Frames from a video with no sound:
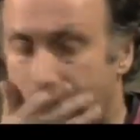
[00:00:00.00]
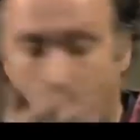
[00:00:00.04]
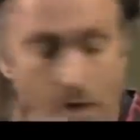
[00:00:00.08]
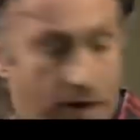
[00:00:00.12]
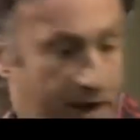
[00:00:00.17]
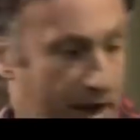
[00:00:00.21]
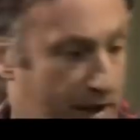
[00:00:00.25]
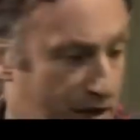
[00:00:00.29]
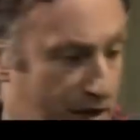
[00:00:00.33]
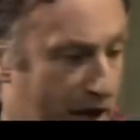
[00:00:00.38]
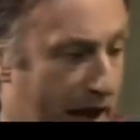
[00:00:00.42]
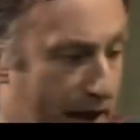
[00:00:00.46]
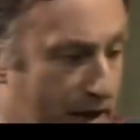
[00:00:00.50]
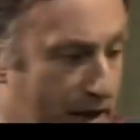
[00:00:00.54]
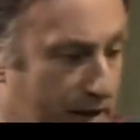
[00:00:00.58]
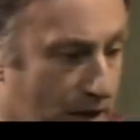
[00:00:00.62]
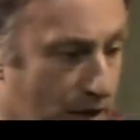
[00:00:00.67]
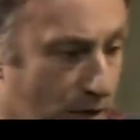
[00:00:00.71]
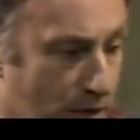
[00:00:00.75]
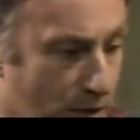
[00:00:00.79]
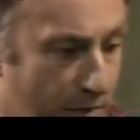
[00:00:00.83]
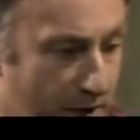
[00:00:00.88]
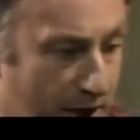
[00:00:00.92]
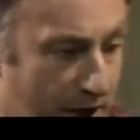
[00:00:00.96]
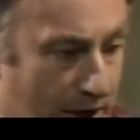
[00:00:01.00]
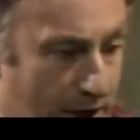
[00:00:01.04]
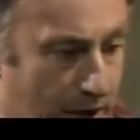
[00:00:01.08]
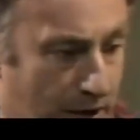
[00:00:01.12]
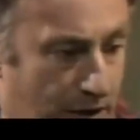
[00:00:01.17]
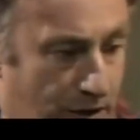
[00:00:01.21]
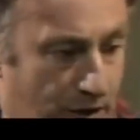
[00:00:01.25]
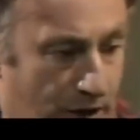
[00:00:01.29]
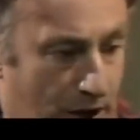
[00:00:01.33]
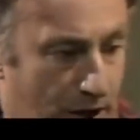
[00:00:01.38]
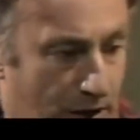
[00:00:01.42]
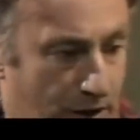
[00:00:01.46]
Well, get your hat on. We'd better go
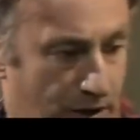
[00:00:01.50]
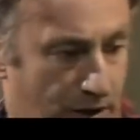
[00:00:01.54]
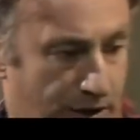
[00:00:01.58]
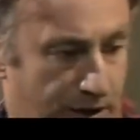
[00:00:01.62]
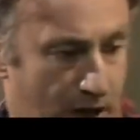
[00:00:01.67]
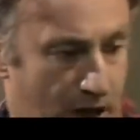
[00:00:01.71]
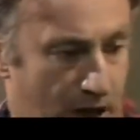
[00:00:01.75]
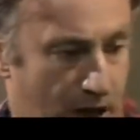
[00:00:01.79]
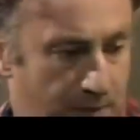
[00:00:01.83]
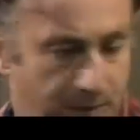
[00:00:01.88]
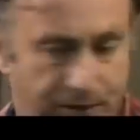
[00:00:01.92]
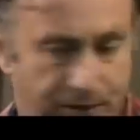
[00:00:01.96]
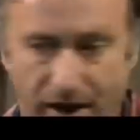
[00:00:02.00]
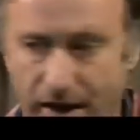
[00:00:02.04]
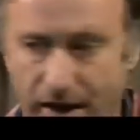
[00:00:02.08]
to church and start